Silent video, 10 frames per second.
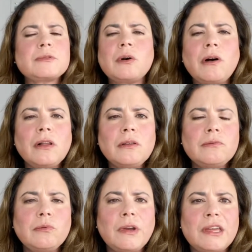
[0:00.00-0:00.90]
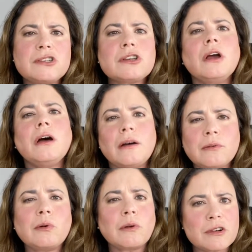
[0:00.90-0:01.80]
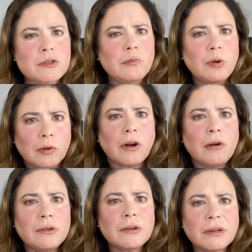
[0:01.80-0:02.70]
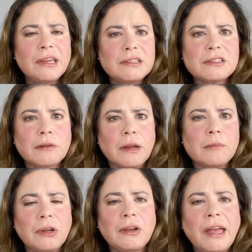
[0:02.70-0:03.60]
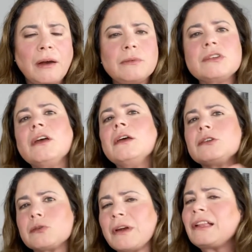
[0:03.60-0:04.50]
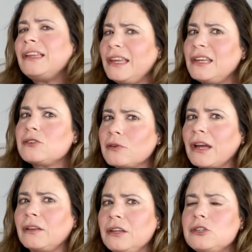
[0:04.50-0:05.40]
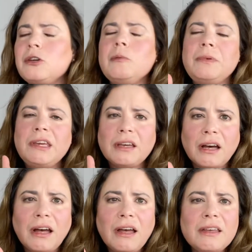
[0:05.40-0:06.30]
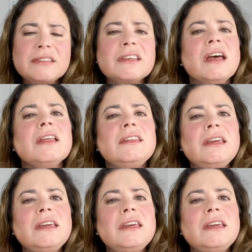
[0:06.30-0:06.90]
all of which, of course, will grow your Instagram account directly and indirectly too, because the